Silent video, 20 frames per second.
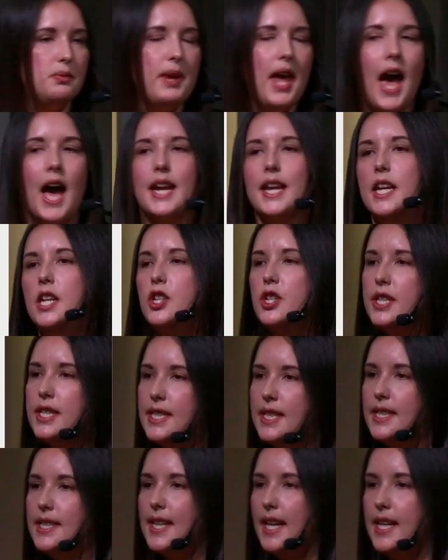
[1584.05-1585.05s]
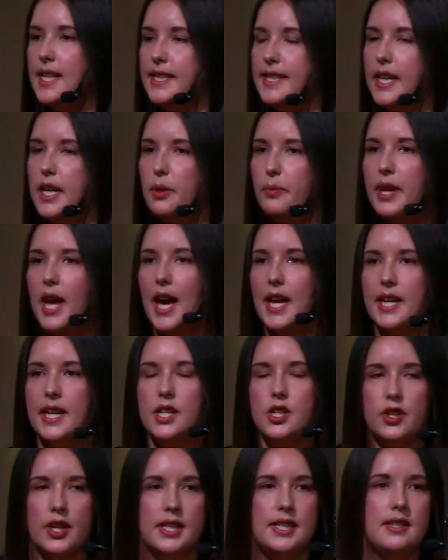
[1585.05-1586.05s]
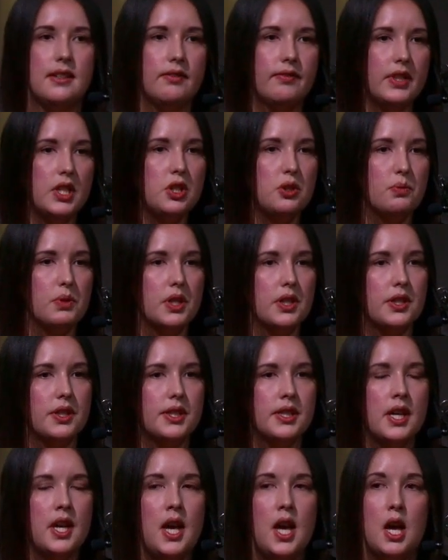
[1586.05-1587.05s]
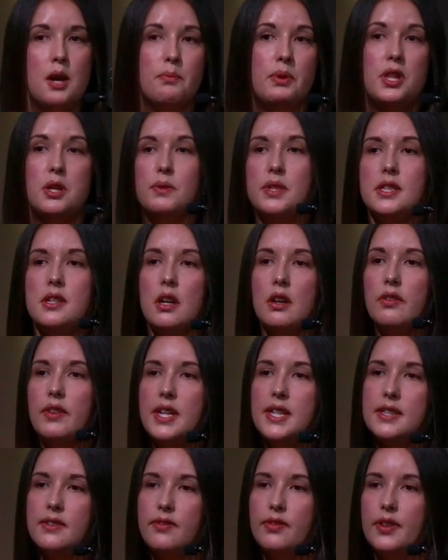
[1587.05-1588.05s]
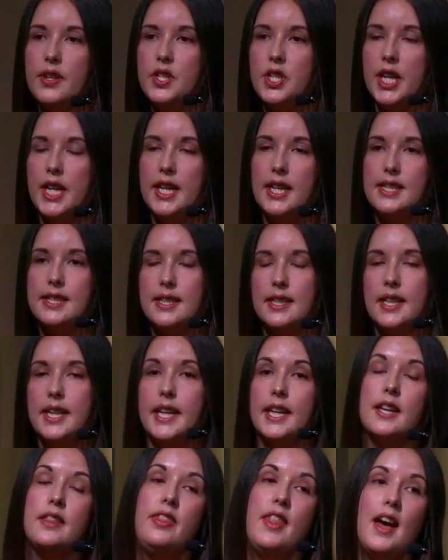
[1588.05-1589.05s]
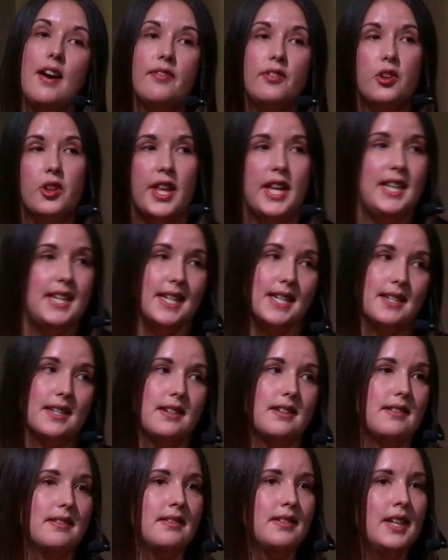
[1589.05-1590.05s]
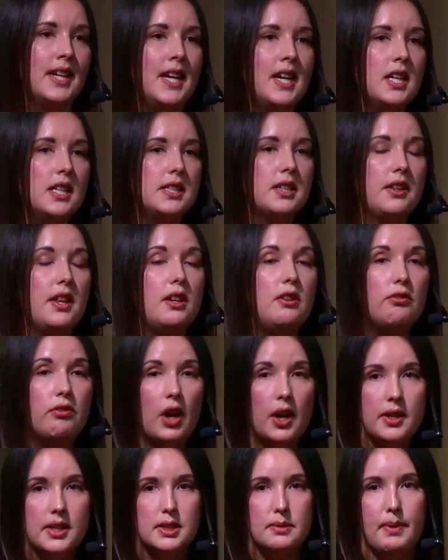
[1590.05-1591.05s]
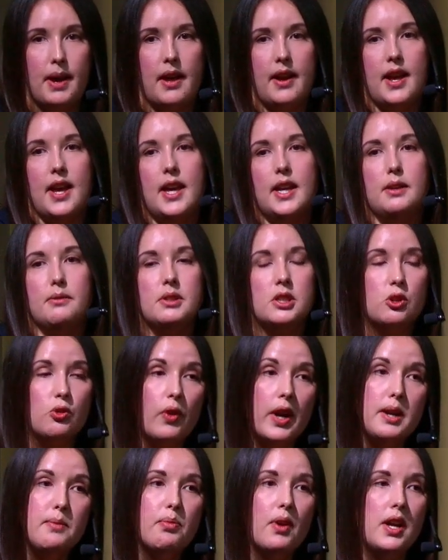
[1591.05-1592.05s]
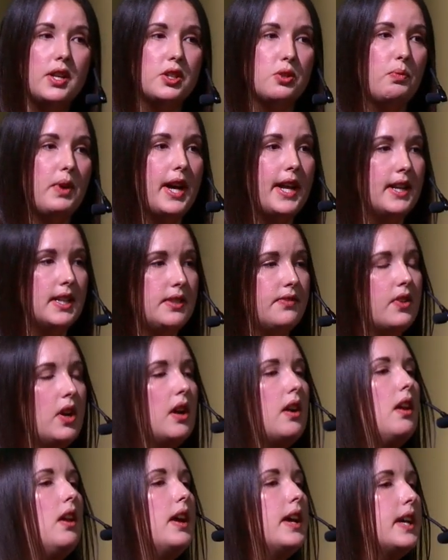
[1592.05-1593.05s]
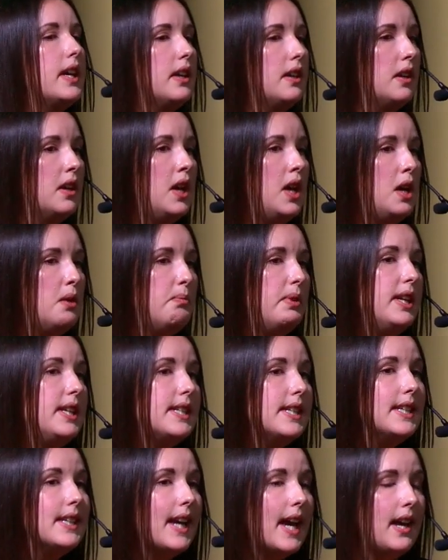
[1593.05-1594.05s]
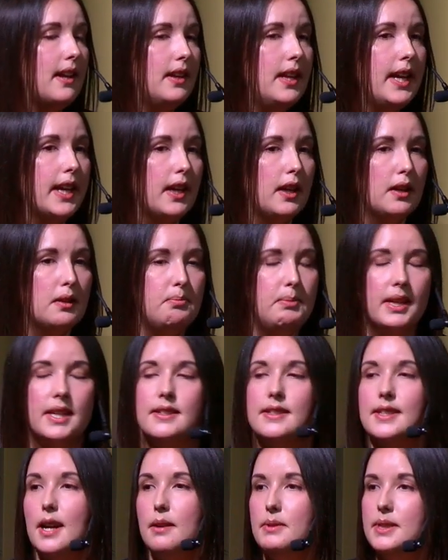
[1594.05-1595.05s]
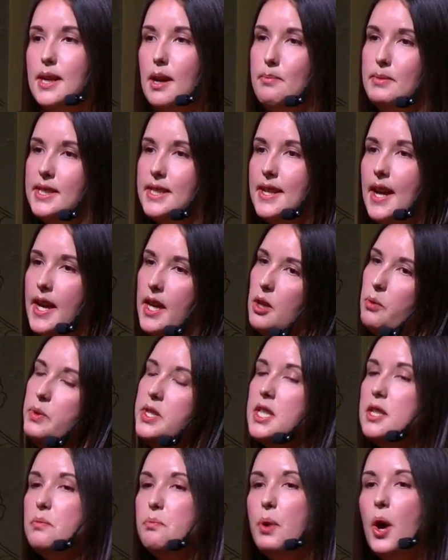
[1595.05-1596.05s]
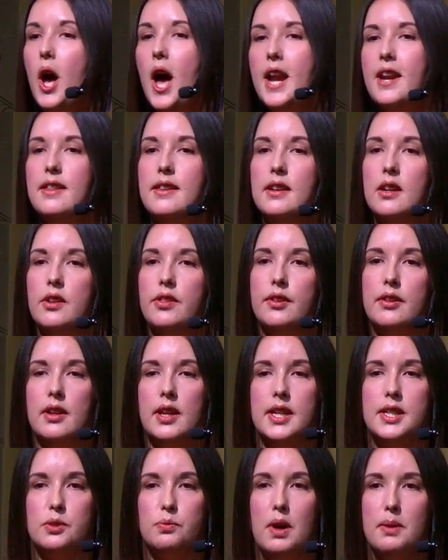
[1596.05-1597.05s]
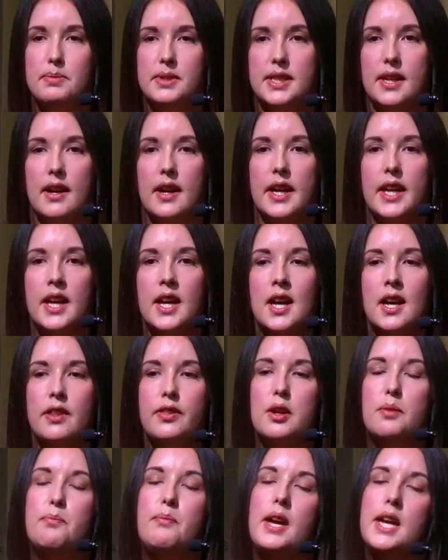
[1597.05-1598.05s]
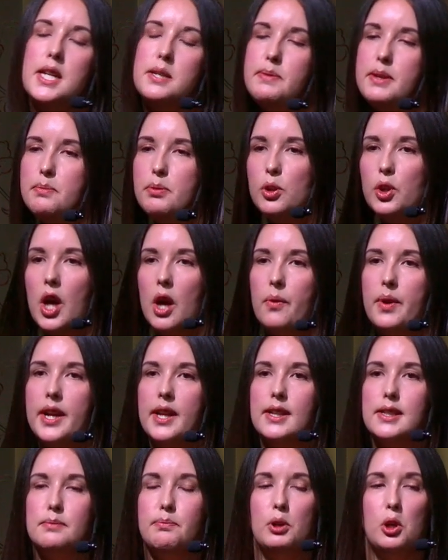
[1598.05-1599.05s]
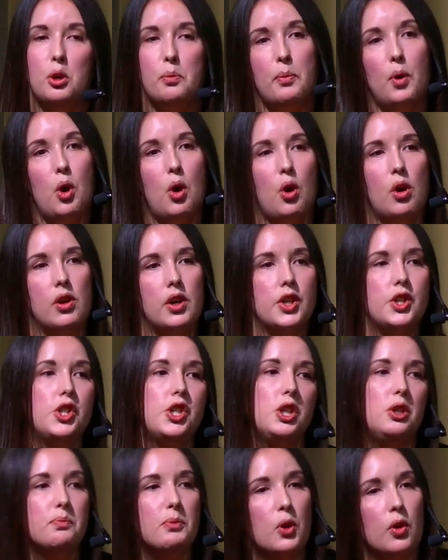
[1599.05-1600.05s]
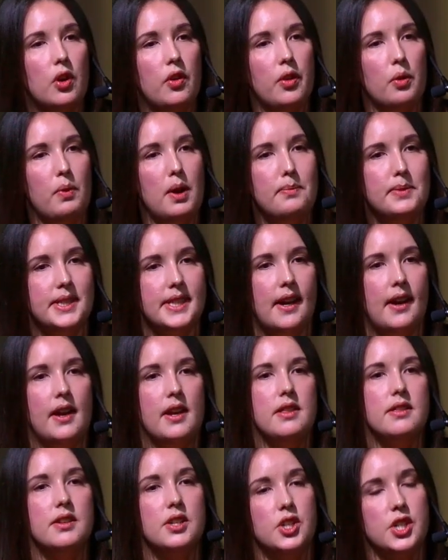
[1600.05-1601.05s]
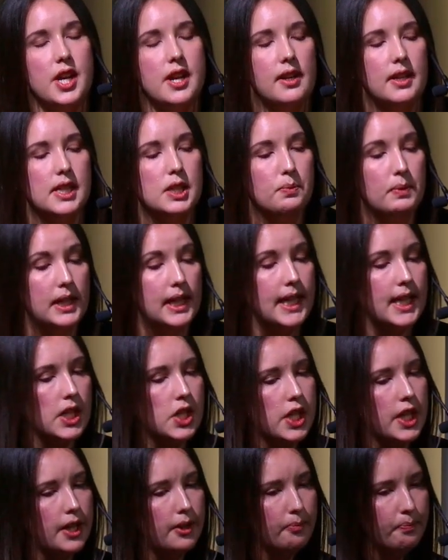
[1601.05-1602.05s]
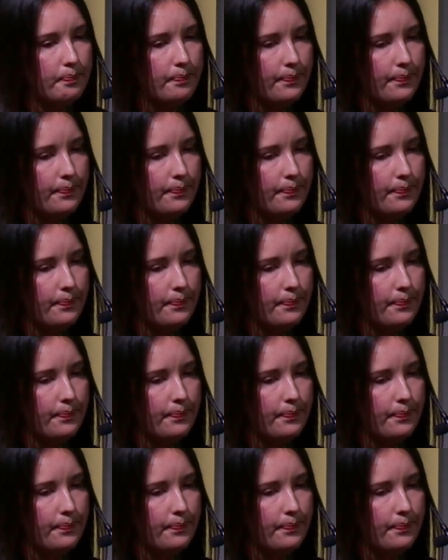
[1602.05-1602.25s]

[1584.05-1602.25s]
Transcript: We had interesting data, we had interesting visuals, but there was no reason for a journalist to link, and therefore they didn't. So they wrote about it, and it was great brand awareness for our client, but it didn't get a link, because that was our mistake. We didn't put anything on the client's website that made people go and explore more and do more on the website that journalists would link to.